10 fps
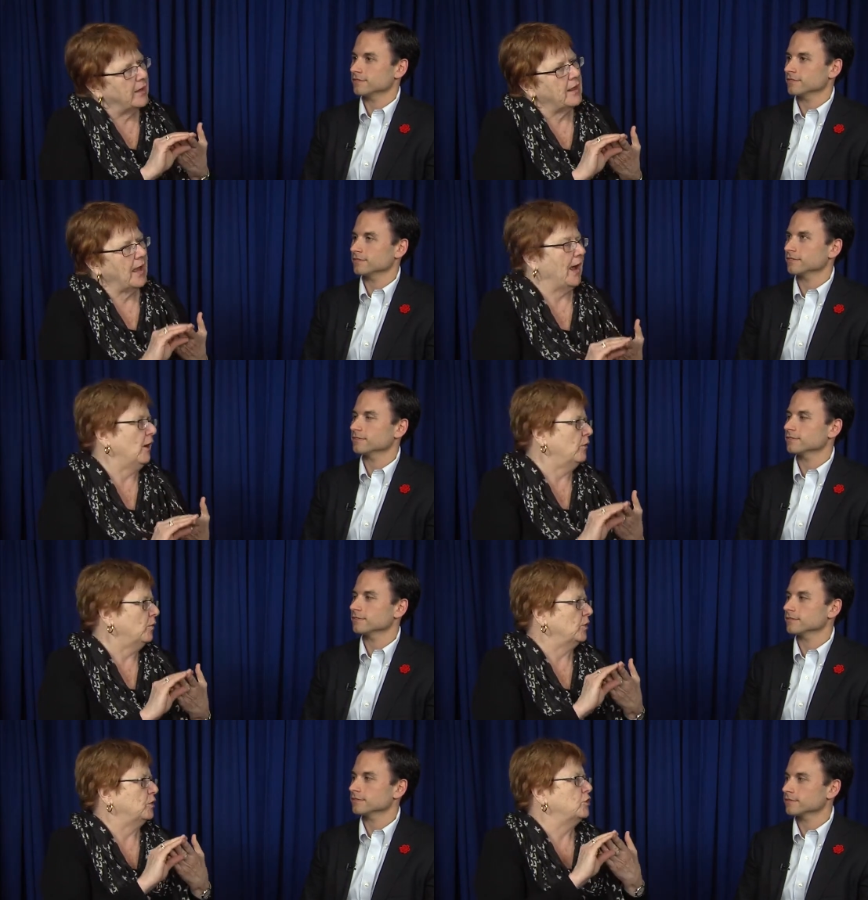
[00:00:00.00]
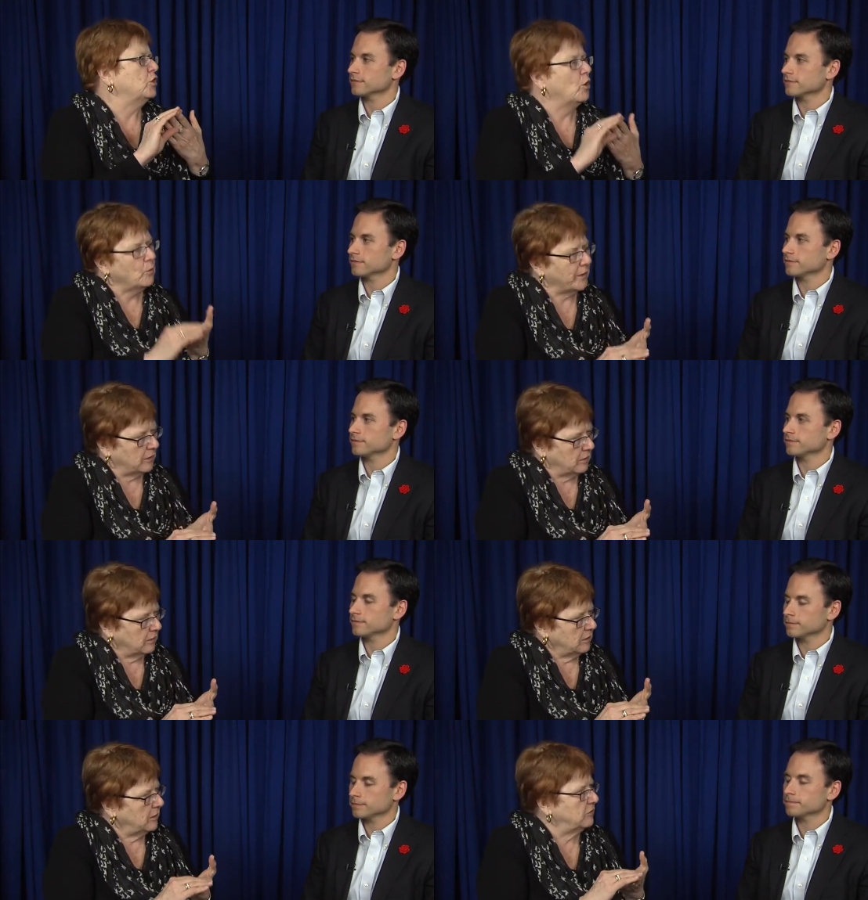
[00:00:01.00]
Speaker 1: and how knowing
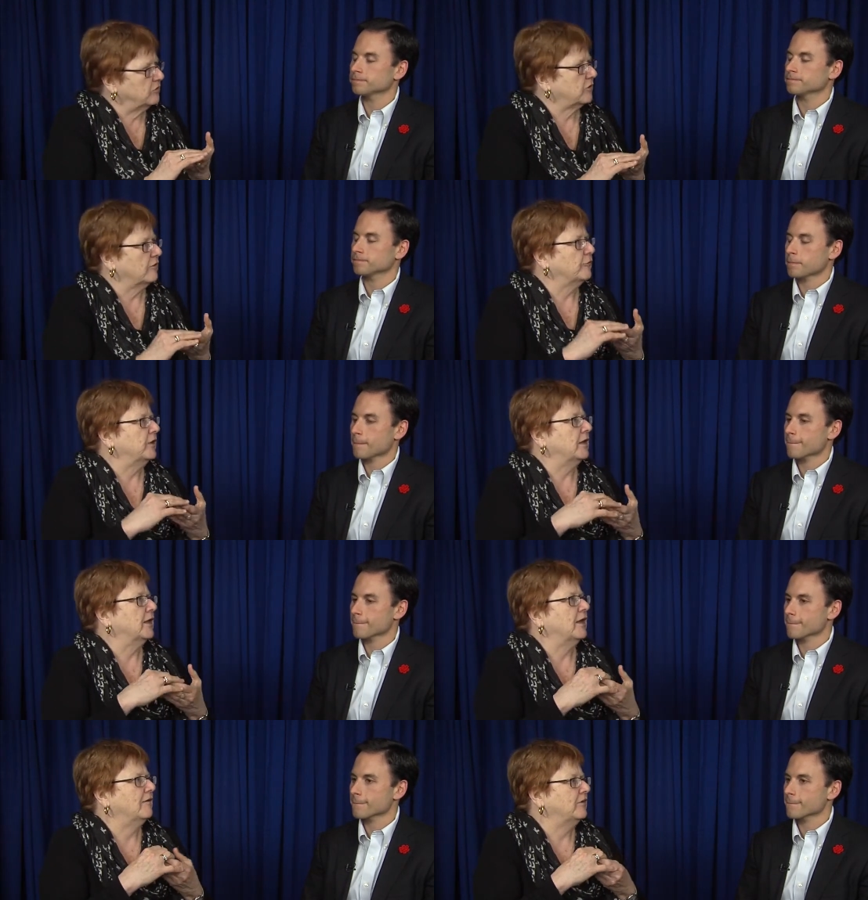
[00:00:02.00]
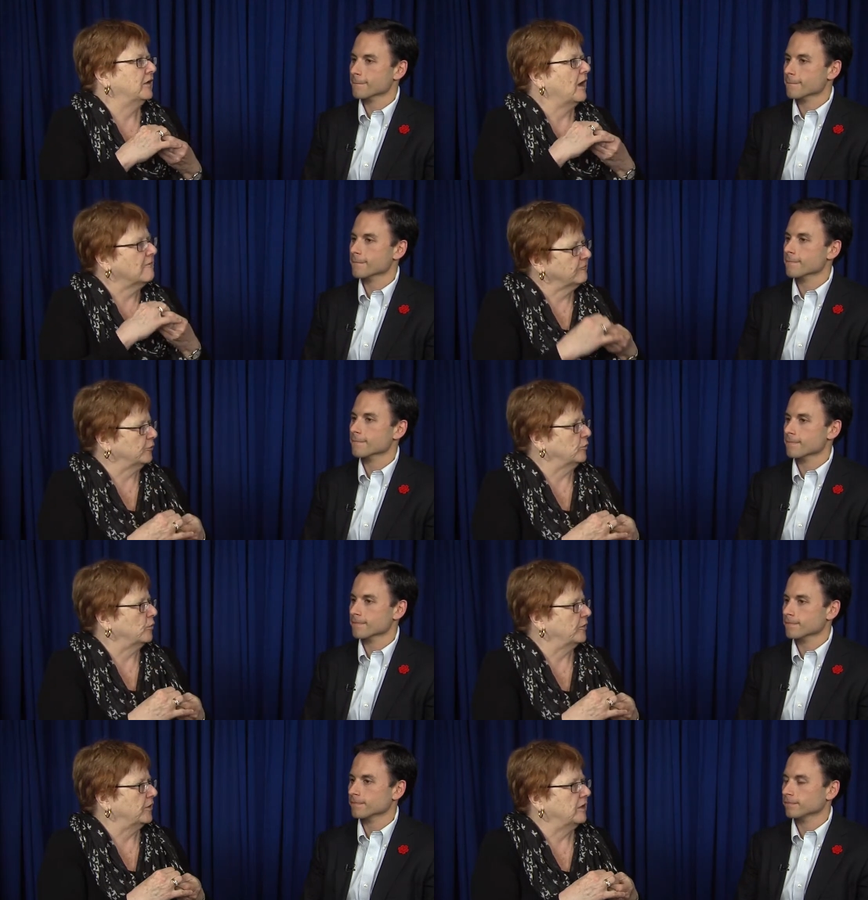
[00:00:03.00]
e-discovery and having comfort
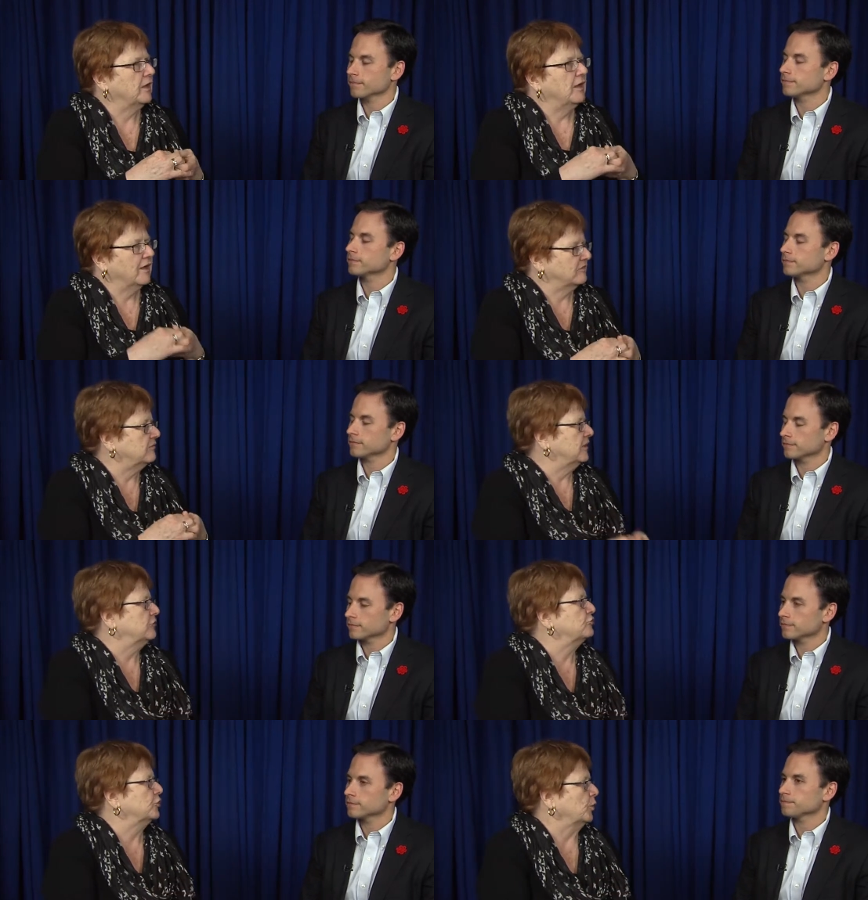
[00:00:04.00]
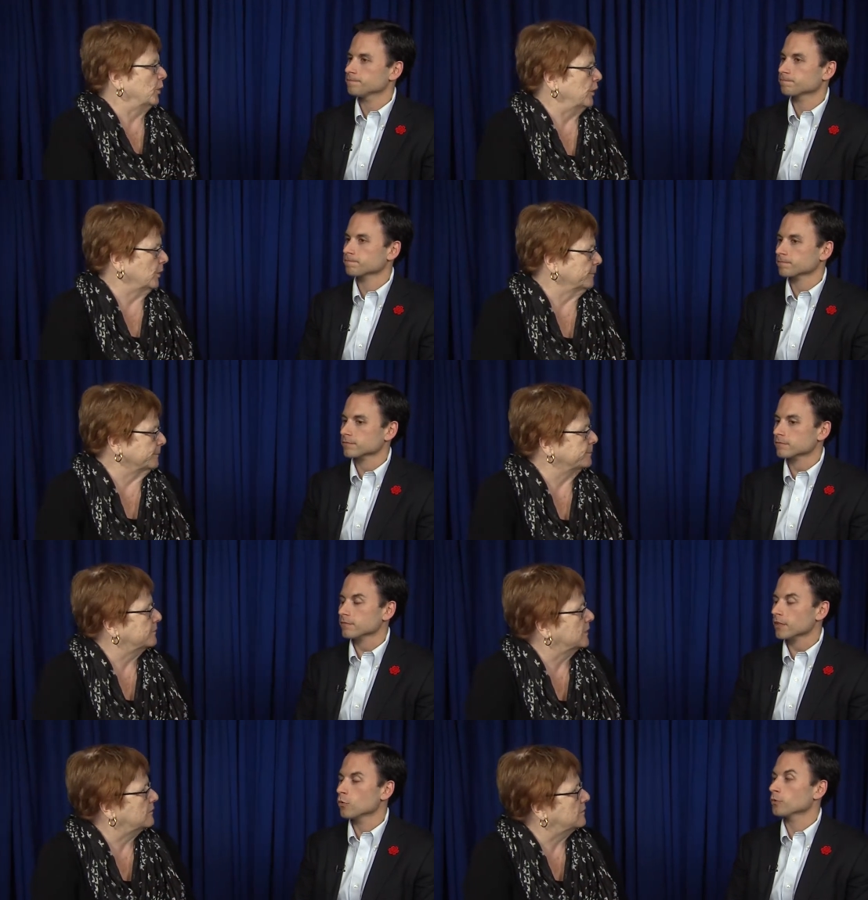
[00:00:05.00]
with it has advanced your career.
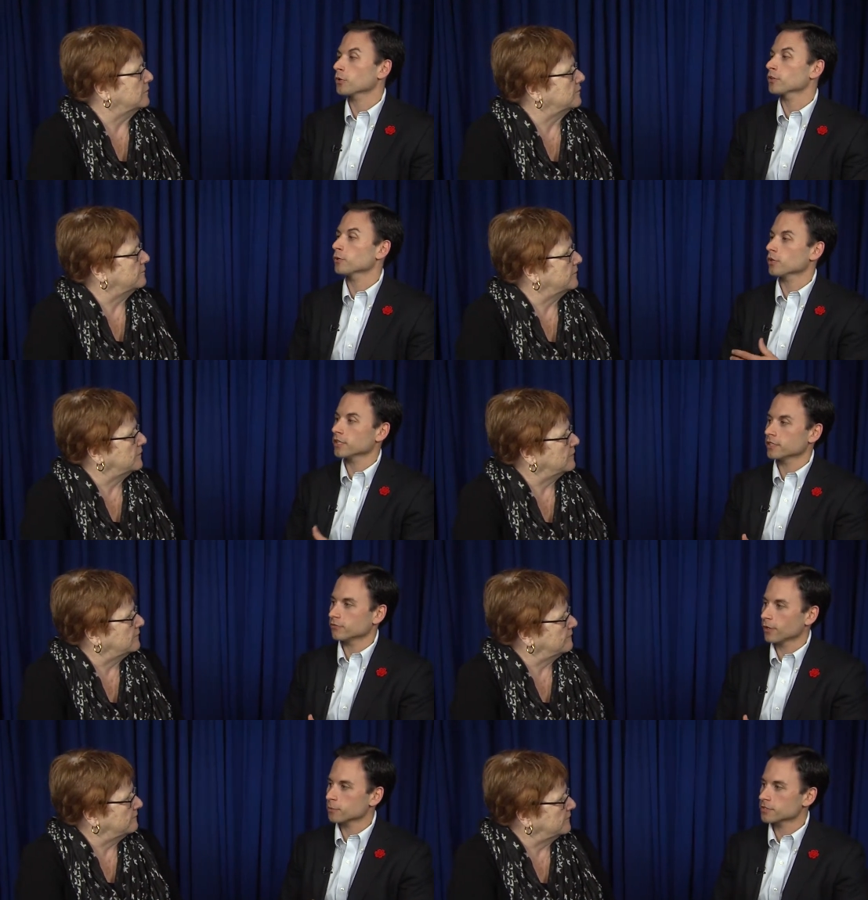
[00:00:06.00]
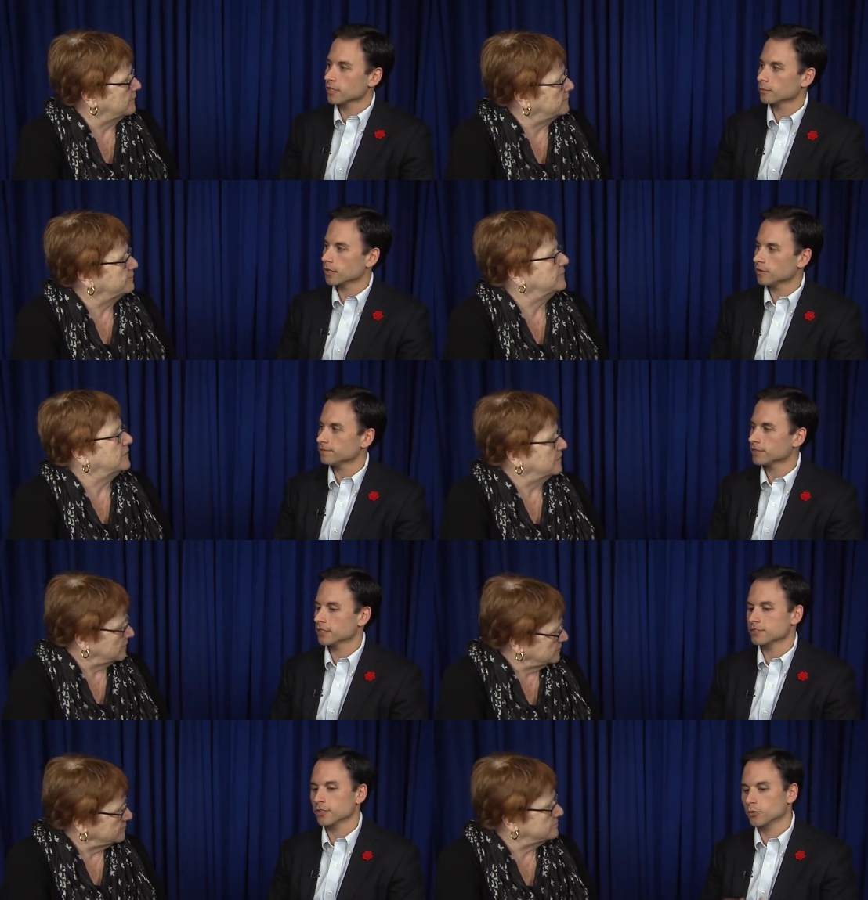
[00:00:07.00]
Speaker 2: Well, I'm currently working at Phelps Dunbar.
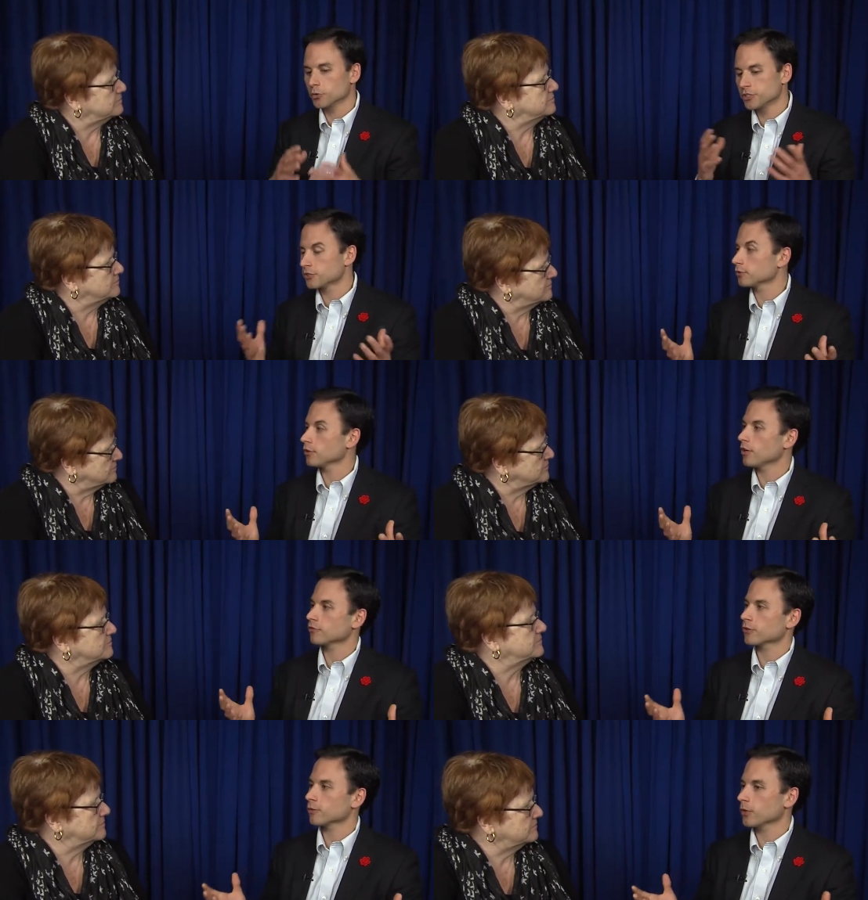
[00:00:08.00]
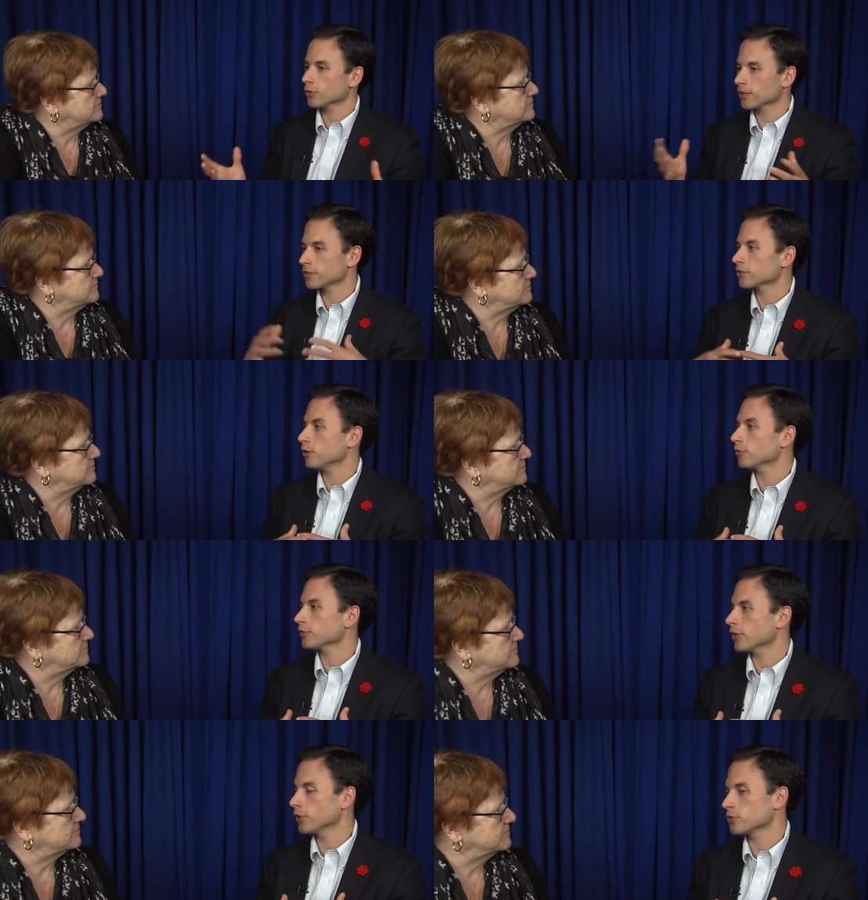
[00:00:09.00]
It's a regional law firm all throughout the Gulf
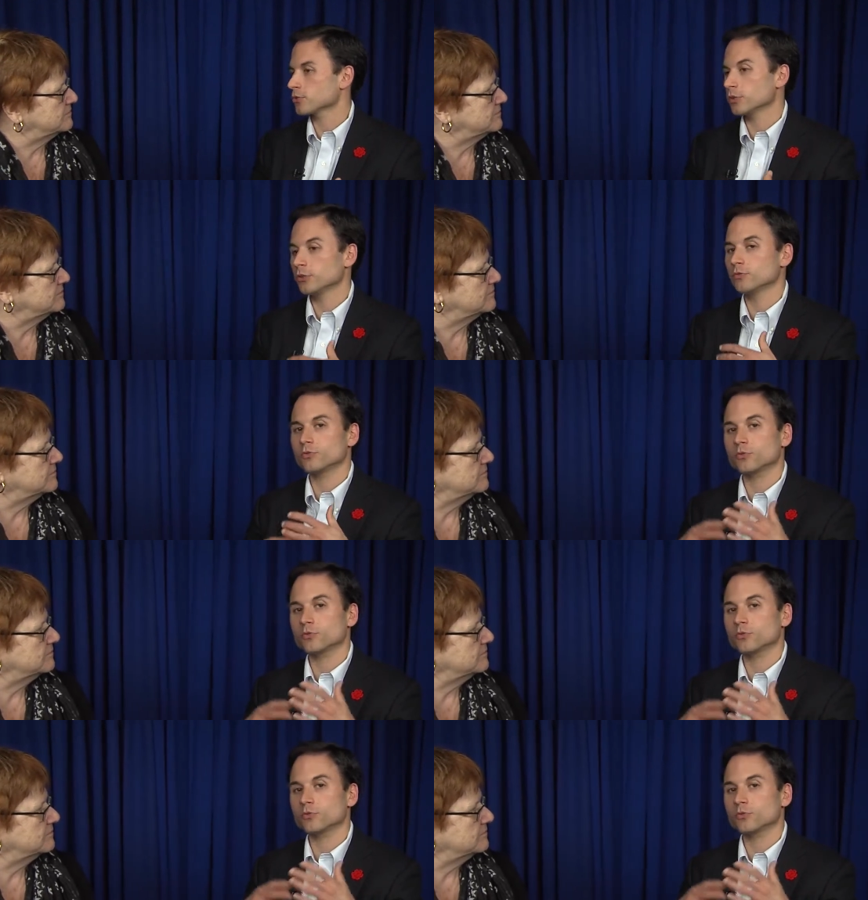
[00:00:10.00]
Coast. We do